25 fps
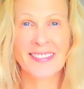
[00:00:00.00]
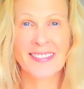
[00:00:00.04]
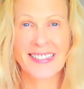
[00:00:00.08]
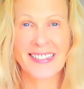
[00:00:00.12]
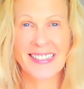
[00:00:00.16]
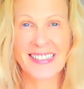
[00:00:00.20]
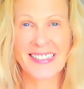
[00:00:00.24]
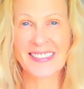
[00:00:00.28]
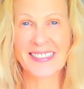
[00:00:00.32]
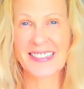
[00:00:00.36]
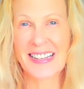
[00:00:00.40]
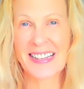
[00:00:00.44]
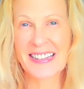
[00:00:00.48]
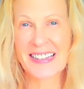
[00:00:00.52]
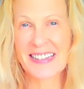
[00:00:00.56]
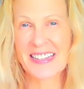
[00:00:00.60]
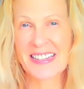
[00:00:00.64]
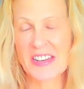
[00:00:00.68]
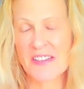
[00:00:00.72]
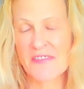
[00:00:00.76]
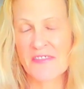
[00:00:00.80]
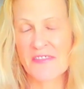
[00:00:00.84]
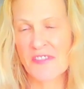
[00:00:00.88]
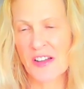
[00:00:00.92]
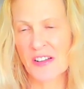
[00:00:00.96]
you know,
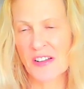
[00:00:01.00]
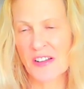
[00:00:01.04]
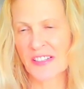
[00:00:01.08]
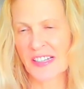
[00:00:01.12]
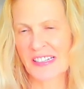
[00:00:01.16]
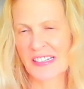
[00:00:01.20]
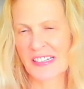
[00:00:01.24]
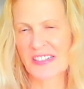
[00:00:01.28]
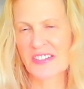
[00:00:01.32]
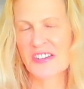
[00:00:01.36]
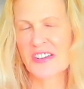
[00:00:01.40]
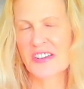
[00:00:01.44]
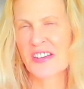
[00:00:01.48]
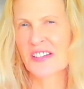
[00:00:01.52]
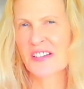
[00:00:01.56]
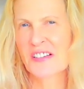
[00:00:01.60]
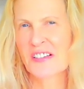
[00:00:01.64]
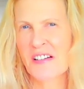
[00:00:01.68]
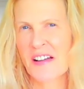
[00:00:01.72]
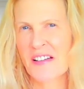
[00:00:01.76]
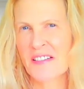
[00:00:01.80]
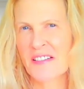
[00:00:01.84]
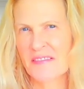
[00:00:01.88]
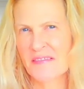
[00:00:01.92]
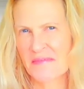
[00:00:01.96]
she felt like she had
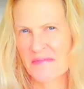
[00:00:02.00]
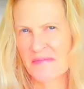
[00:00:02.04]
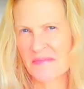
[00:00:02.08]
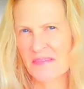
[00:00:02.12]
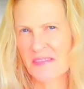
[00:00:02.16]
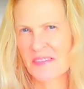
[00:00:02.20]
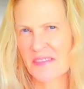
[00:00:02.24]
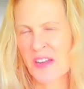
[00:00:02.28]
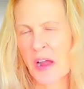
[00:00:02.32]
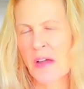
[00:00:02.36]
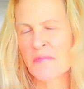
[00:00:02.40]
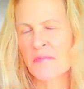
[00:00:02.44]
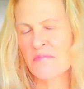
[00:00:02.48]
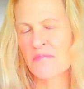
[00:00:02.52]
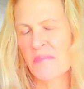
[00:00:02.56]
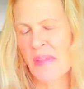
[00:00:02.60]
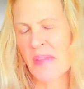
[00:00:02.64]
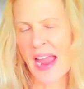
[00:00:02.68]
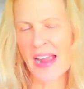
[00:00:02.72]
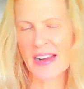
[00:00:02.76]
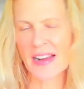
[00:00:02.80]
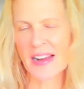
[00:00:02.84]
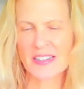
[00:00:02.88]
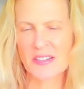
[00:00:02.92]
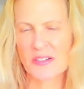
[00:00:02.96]
gotten
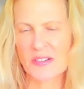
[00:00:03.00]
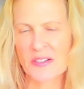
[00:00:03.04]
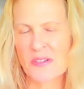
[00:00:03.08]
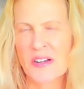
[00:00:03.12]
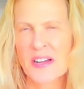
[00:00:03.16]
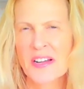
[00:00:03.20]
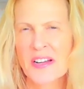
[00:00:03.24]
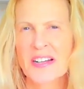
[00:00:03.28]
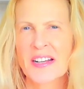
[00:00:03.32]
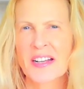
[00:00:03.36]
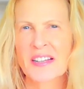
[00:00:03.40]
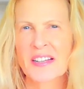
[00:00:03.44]
back to